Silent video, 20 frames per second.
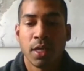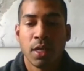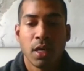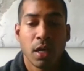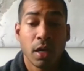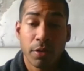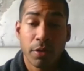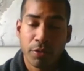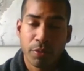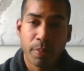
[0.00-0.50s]

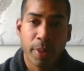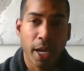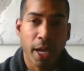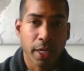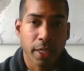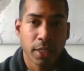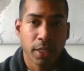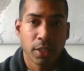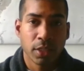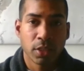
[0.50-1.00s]
of
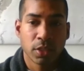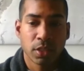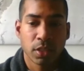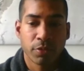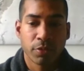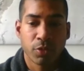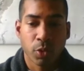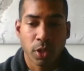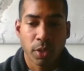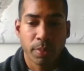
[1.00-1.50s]
package
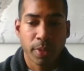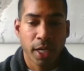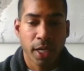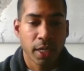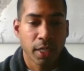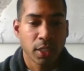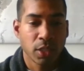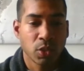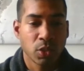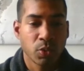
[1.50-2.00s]
for your
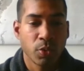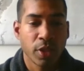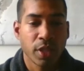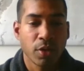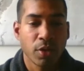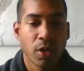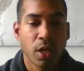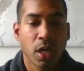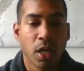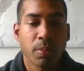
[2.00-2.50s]
package
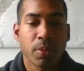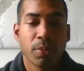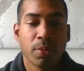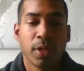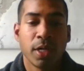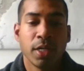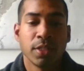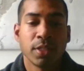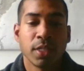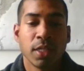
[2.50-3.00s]
without
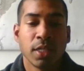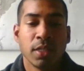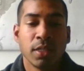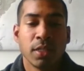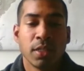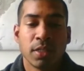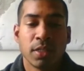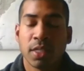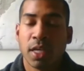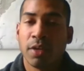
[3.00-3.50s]
compromising
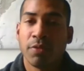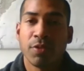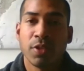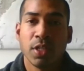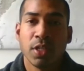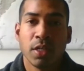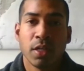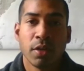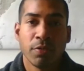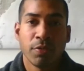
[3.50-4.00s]
the
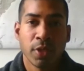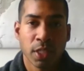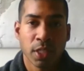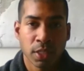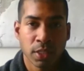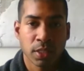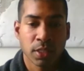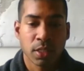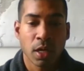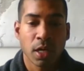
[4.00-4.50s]
safety of
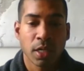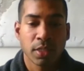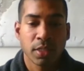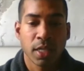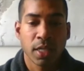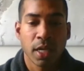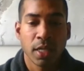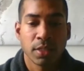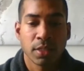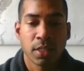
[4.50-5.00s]
its
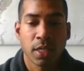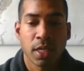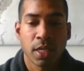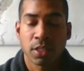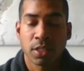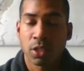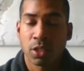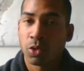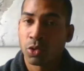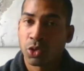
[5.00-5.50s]
contents as
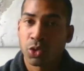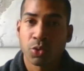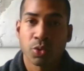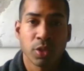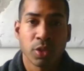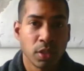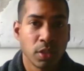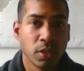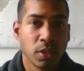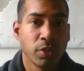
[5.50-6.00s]
it goes through
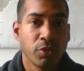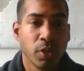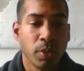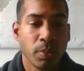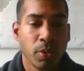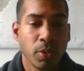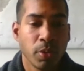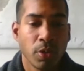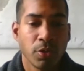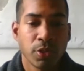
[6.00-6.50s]
the delivery
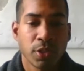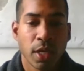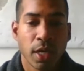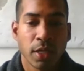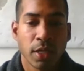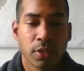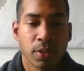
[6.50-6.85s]
process.